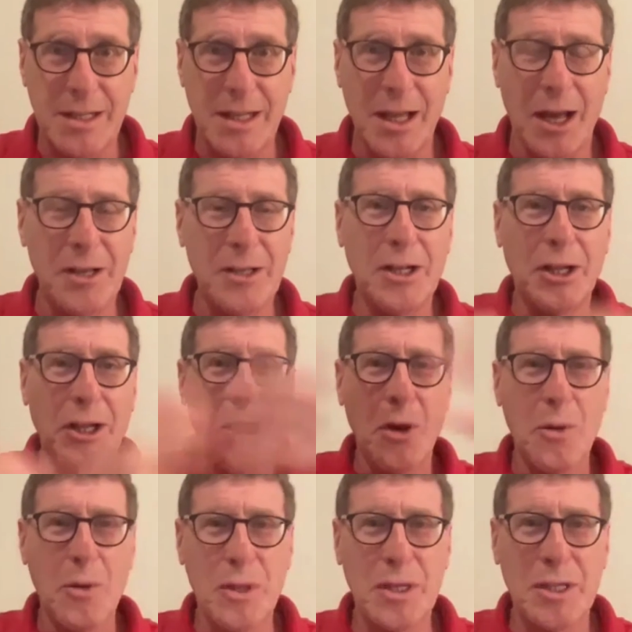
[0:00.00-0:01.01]
the
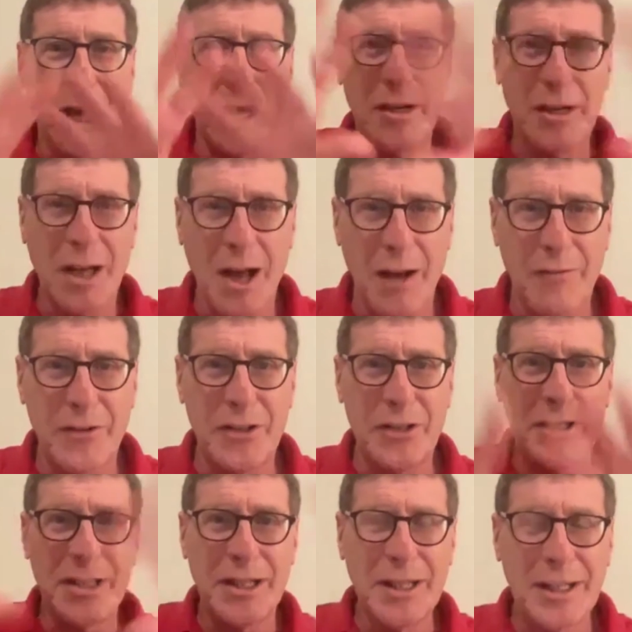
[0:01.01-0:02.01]
unclothed,
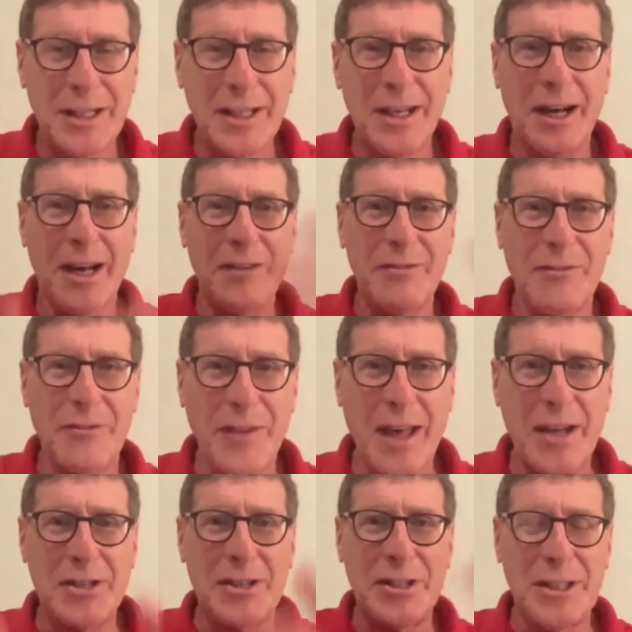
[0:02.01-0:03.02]
uncovered,
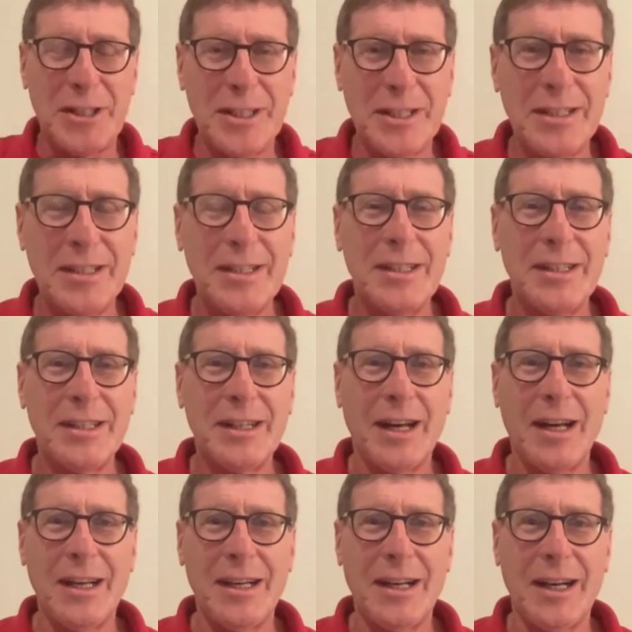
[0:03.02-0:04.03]
unfettered,
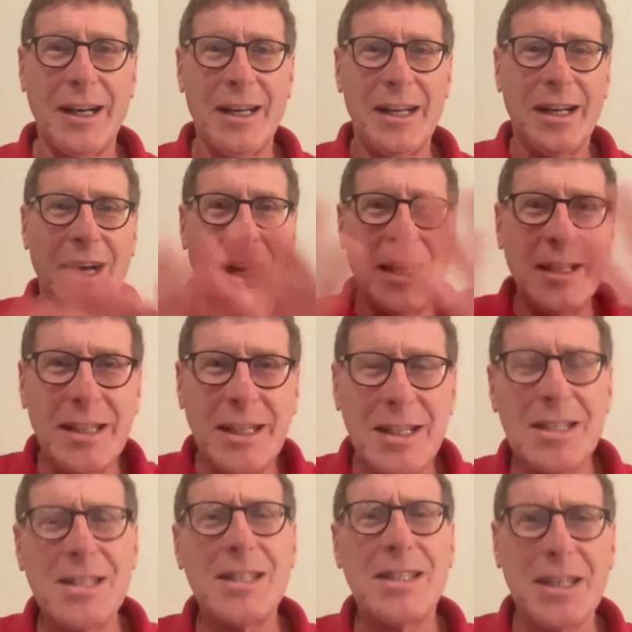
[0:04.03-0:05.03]

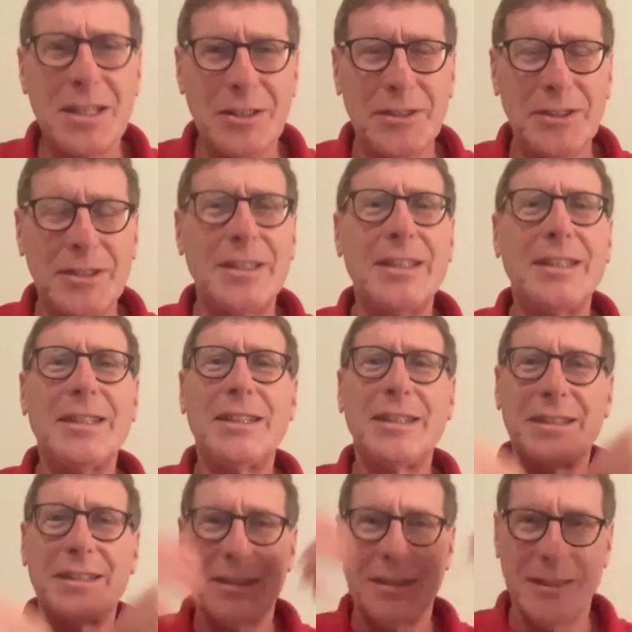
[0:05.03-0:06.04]
unconcealed,
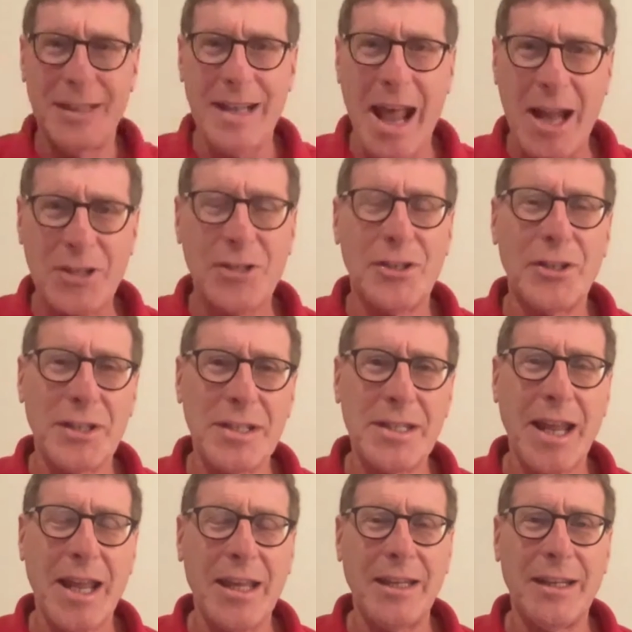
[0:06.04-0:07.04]
natural
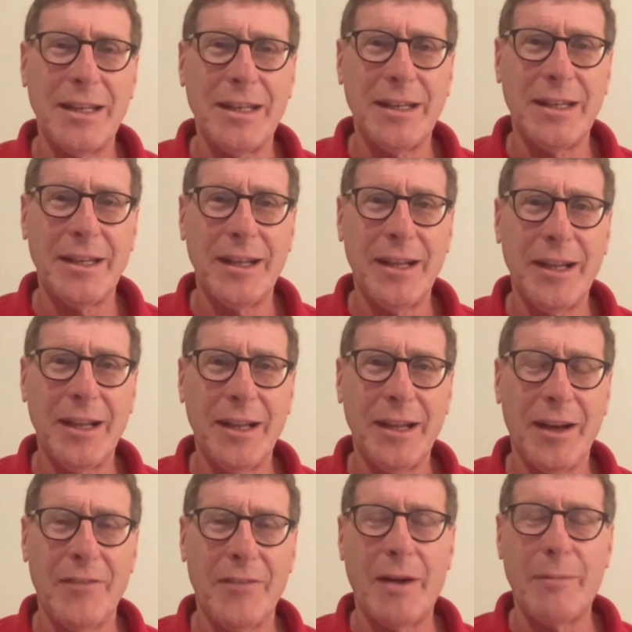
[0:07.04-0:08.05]
state
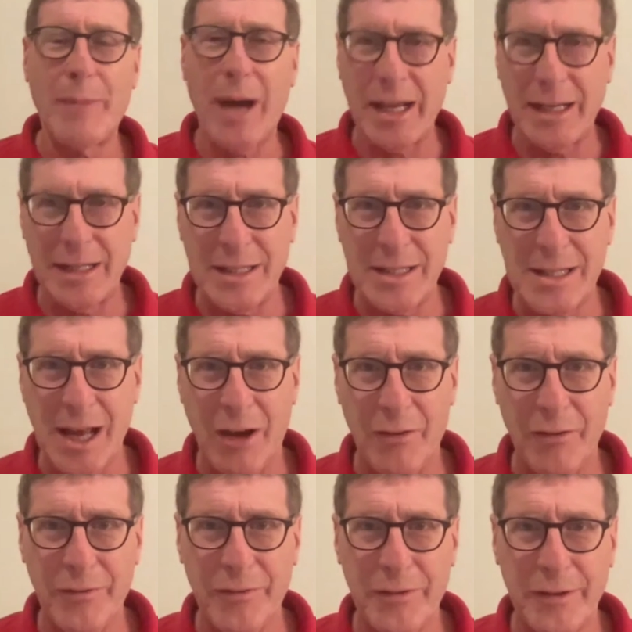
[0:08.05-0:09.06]
of our mind
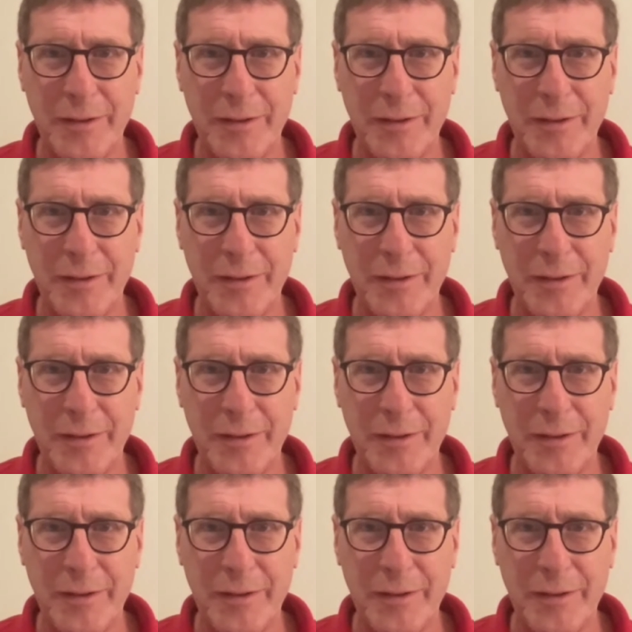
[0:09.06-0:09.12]
itself.